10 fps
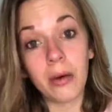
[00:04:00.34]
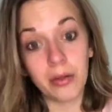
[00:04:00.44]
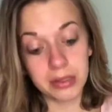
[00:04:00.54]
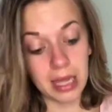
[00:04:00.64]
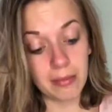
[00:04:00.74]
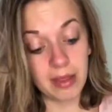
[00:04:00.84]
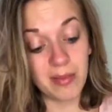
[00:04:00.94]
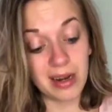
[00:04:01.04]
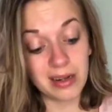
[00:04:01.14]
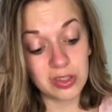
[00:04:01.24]
out all the time. They've
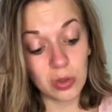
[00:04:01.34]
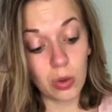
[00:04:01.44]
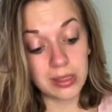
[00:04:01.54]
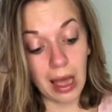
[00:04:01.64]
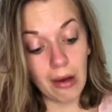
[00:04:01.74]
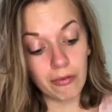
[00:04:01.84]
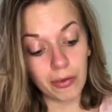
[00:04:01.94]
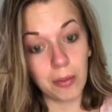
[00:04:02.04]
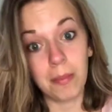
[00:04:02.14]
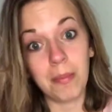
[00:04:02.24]
been sold out
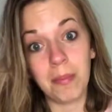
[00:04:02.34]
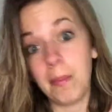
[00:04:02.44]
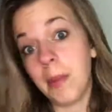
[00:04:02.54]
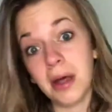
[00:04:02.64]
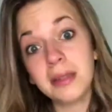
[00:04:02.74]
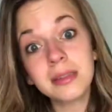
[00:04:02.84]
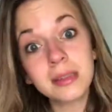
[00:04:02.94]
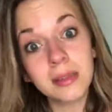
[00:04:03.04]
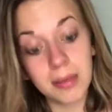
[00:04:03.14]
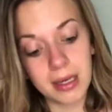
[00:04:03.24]
for
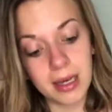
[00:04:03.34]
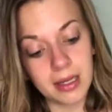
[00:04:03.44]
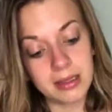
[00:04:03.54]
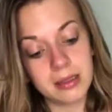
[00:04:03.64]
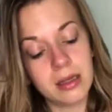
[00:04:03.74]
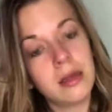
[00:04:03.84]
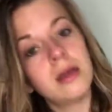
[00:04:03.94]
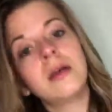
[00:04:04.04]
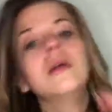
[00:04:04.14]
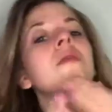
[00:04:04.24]
months because
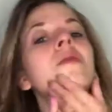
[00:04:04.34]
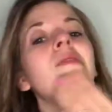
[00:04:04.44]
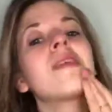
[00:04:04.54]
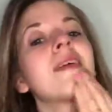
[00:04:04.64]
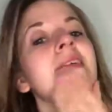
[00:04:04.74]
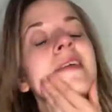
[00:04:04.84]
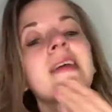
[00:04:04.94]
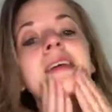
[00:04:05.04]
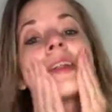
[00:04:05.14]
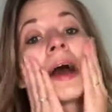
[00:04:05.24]
we literally
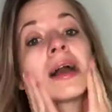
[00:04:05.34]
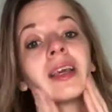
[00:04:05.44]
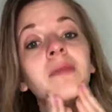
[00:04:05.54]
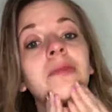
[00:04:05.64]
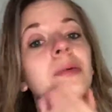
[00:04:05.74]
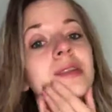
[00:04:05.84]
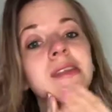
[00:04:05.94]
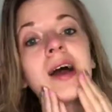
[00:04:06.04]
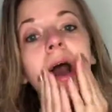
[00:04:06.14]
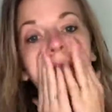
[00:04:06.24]
cannot keep them in
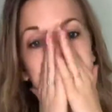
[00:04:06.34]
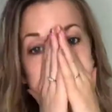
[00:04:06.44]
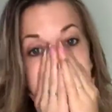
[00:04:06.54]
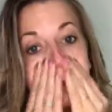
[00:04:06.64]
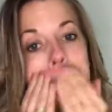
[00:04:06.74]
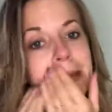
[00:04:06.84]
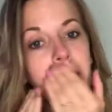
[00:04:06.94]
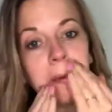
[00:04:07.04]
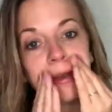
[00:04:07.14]
stock. As soon as they